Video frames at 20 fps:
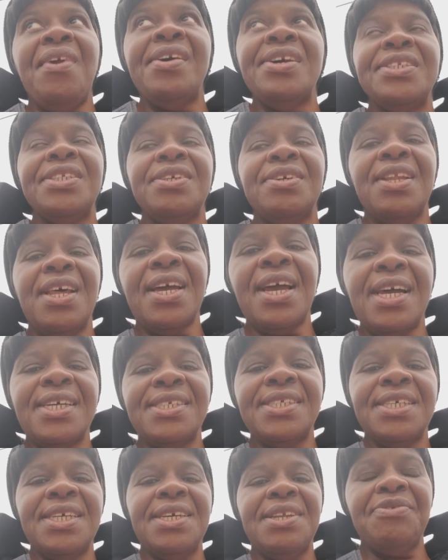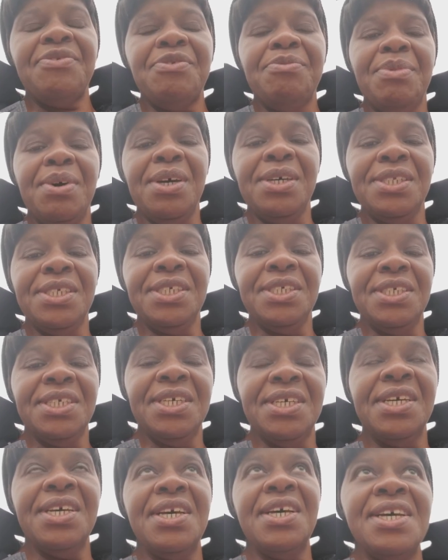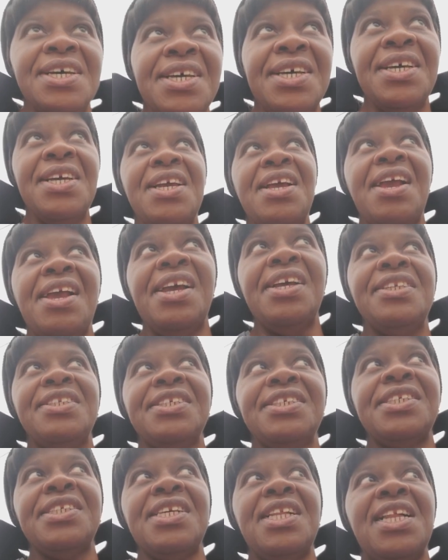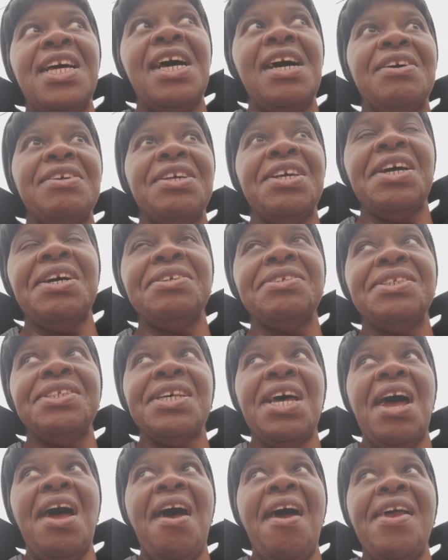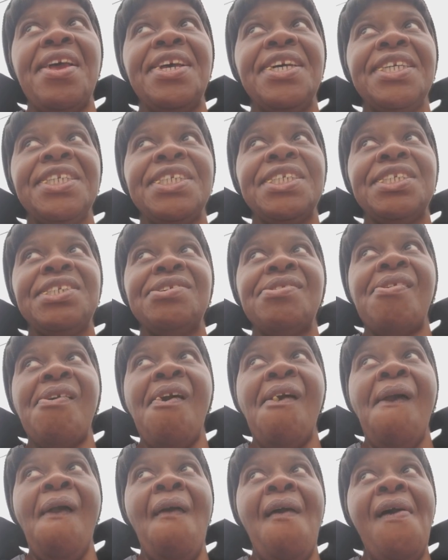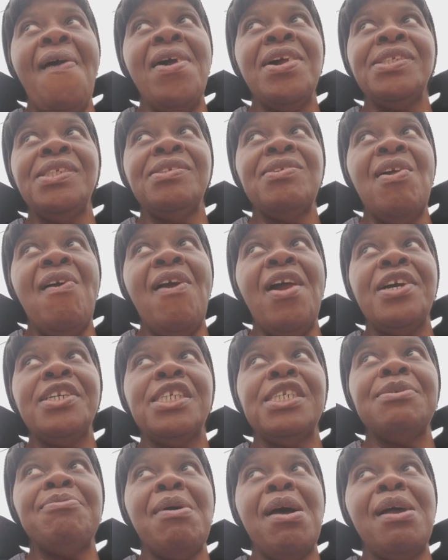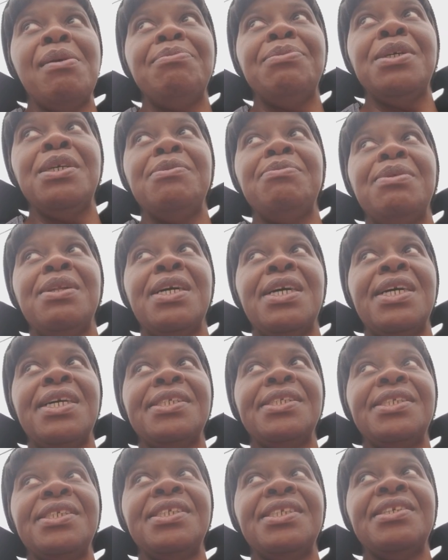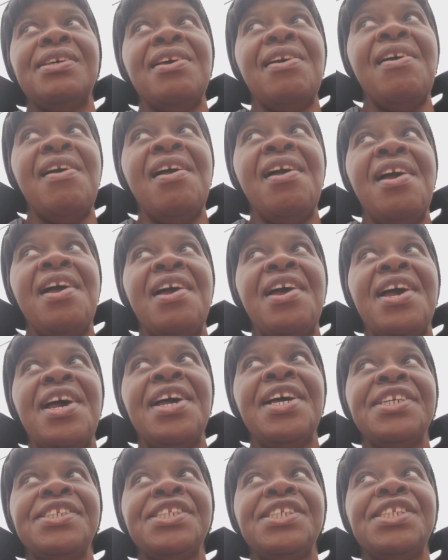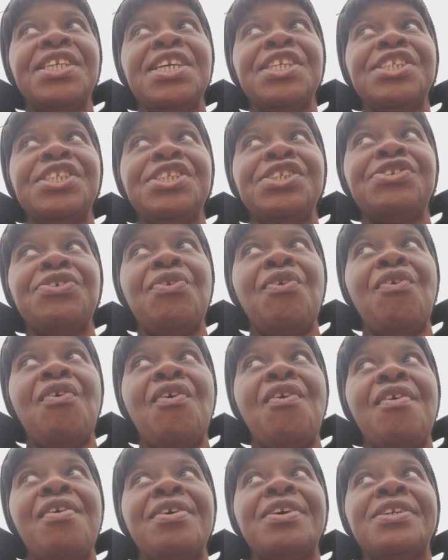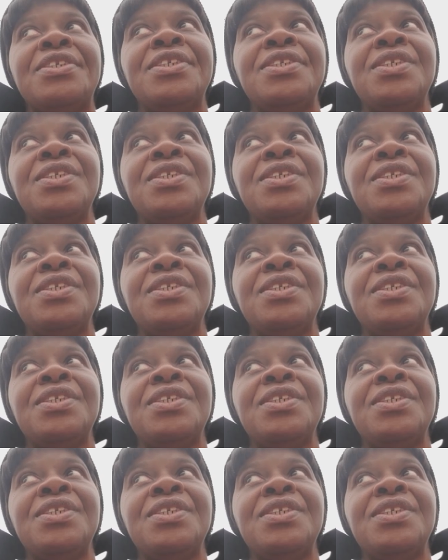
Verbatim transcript: So like I said, everybody, it looks cloudy outside here. Everybody be blessed and stay strong.